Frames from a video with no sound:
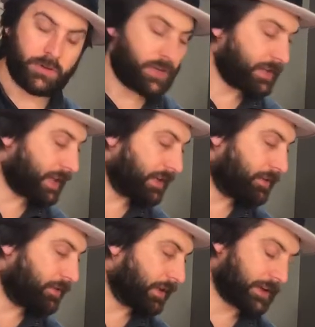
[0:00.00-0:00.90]
you take that
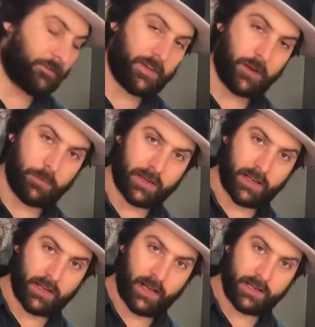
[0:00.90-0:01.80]
into like a finger
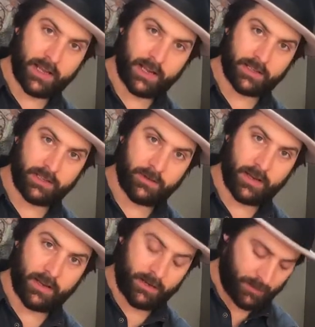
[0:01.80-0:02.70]
picking context, you
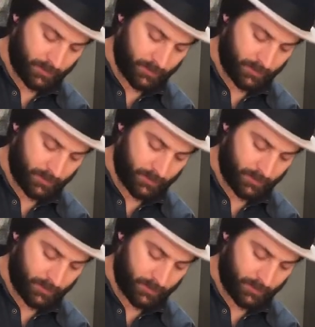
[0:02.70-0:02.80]
get,